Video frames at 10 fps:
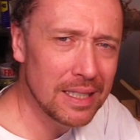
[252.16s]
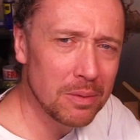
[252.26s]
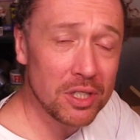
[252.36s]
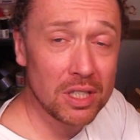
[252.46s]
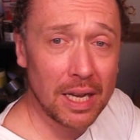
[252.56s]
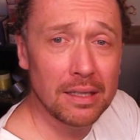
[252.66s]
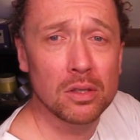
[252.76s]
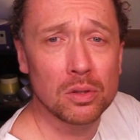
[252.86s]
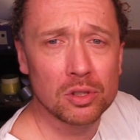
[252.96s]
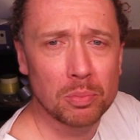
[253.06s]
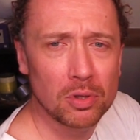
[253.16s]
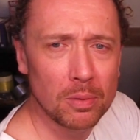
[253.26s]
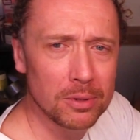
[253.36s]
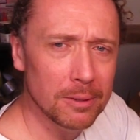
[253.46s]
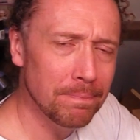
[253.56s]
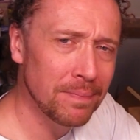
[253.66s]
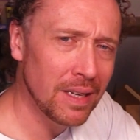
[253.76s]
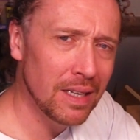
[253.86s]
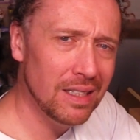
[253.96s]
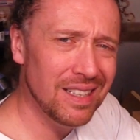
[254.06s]
which can cause a problem.
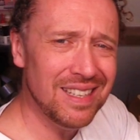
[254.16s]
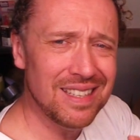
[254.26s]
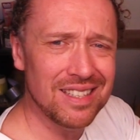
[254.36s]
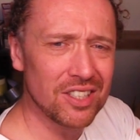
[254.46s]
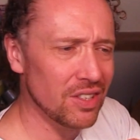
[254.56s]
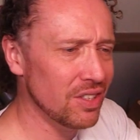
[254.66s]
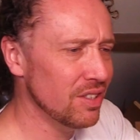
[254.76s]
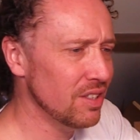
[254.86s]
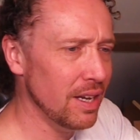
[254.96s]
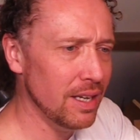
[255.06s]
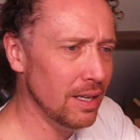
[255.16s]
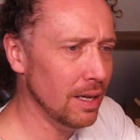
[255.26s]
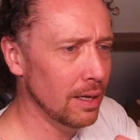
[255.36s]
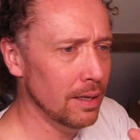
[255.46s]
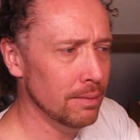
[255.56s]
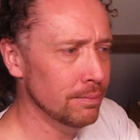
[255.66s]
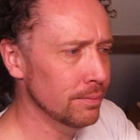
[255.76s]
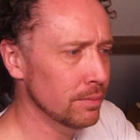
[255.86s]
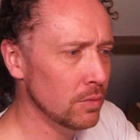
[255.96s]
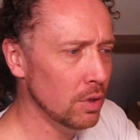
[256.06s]
And that isn't just, say,
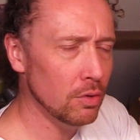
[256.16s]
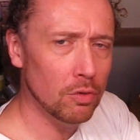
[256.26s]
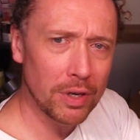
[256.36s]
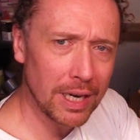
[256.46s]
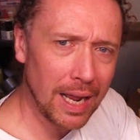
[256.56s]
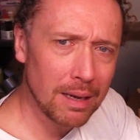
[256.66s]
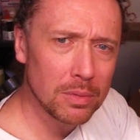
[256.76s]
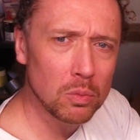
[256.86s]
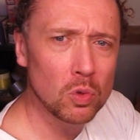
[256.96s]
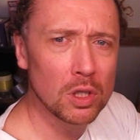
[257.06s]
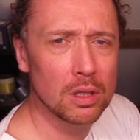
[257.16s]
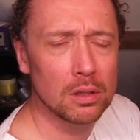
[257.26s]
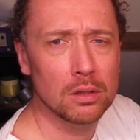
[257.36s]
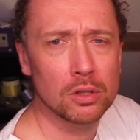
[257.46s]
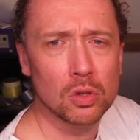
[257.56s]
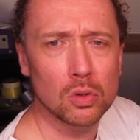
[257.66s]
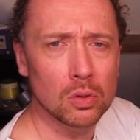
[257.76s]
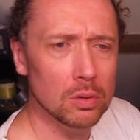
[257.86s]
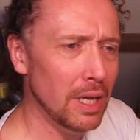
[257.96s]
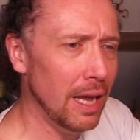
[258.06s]
the reenactment world
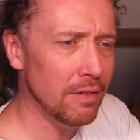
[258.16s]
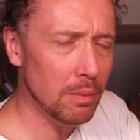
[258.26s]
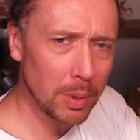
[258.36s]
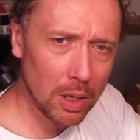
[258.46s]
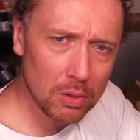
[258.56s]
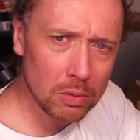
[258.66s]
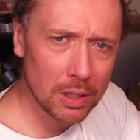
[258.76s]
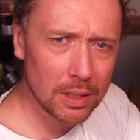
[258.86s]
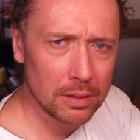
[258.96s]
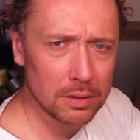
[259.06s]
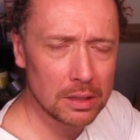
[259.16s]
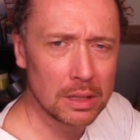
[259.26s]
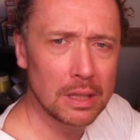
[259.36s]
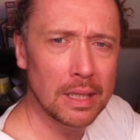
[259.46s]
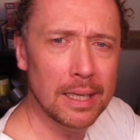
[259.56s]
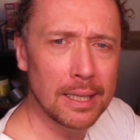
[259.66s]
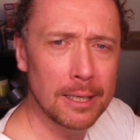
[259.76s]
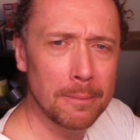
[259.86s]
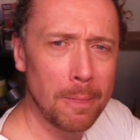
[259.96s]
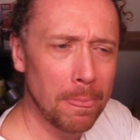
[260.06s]
or the heavy bow world.
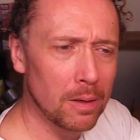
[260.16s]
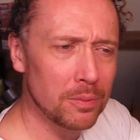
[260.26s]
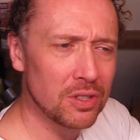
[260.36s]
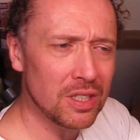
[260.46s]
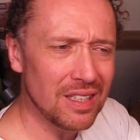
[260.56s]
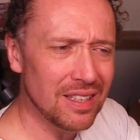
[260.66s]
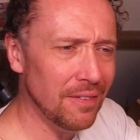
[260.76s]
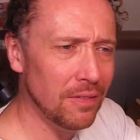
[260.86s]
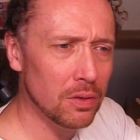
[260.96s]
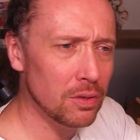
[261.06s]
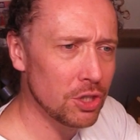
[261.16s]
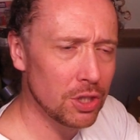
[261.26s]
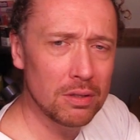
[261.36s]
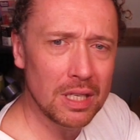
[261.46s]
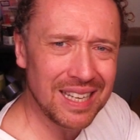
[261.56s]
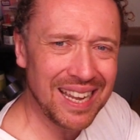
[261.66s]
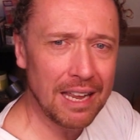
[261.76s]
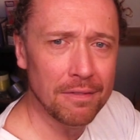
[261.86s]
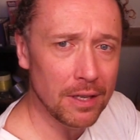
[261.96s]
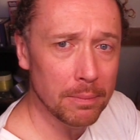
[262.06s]
Obviously, if you're shooting
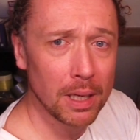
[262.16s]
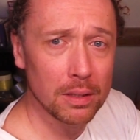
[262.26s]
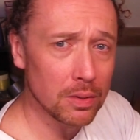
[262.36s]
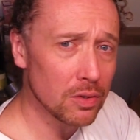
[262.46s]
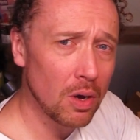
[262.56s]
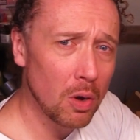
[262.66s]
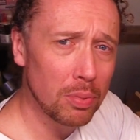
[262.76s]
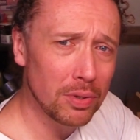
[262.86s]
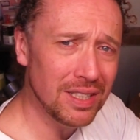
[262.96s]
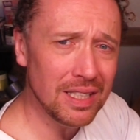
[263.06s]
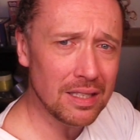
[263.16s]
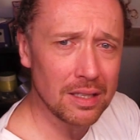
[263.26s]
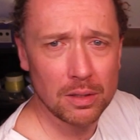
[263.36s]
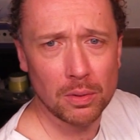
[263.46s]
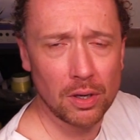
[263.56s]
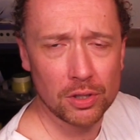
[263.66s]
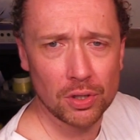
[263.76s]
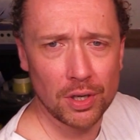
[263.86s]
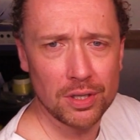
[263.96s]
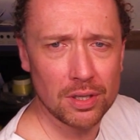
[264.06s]
heavy bows, the whole point is that you are
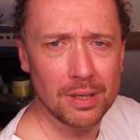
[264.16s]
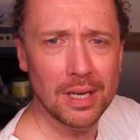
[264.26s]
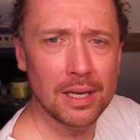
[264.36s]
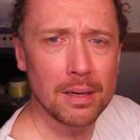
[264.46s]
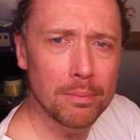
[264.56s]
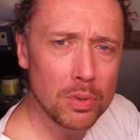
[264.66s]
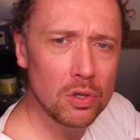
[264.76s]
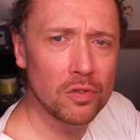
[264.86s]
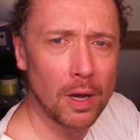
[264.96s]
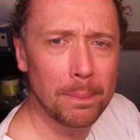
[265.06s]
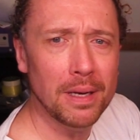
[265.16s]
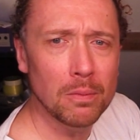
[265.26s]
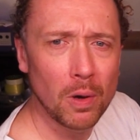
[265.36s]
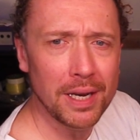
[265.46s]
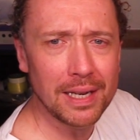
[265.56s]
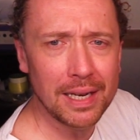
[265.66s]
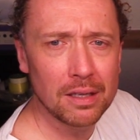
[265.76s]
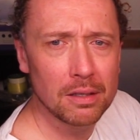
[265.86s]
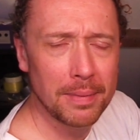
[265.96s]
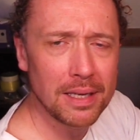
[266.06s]
trying to move up in weight
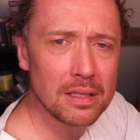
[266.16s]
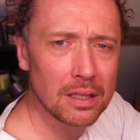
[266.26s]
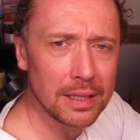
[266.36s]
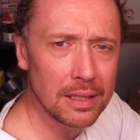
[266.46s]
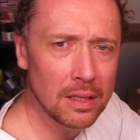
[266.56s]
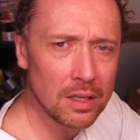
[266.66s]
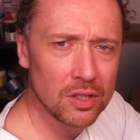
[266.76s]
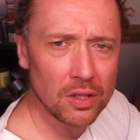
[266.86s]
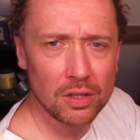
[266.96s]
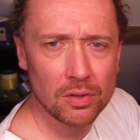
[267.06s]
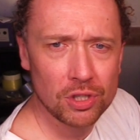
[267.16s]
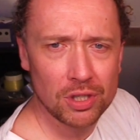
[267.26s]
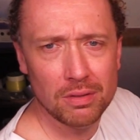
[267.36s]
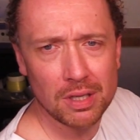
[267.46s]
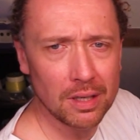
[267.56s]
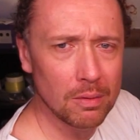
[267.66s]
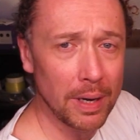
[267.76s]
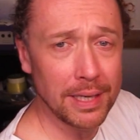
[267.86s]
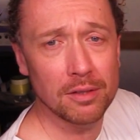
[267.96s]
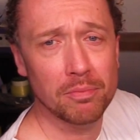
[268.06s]
incrementally, so that you're shooting a
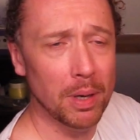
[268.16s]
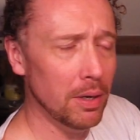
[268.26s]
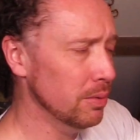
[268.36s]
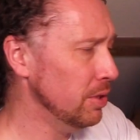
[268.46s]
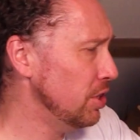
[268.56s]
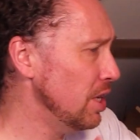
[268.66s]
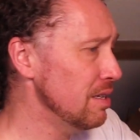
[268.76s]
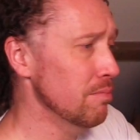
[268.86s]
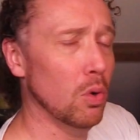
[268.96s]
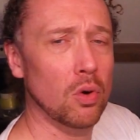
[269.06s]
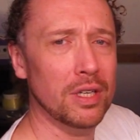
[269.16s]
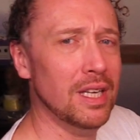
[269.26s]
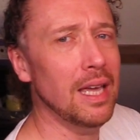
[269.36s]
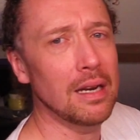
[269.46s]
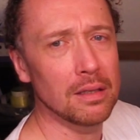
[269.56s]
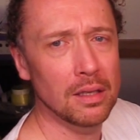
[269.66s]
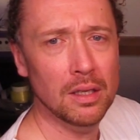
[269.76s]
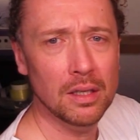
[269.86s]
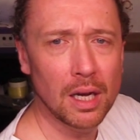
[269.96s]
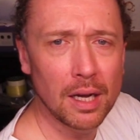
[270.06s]
weight of bow which is more akin
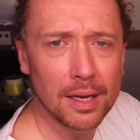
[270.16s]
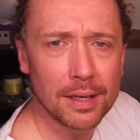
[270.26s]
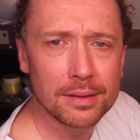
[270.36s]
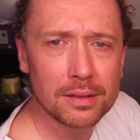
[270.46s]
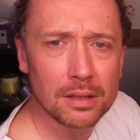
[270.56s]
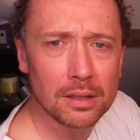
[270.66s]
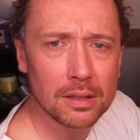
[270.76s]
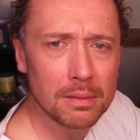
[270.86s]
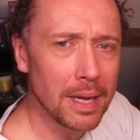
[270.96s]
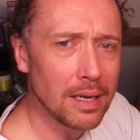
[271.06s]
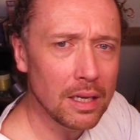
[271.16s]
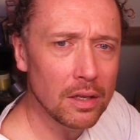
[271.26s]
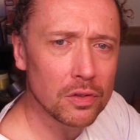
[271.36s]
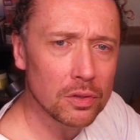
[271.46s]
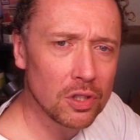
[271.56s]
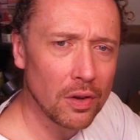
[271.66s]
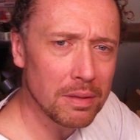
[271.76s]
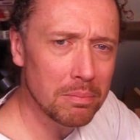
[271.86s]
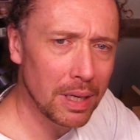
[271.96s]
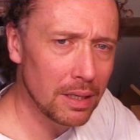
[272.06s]
to the medieval
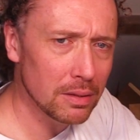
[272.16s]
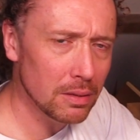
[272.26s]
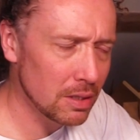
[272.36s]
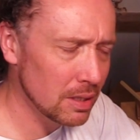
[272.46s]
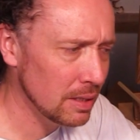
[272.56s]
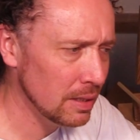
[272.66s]
type bows.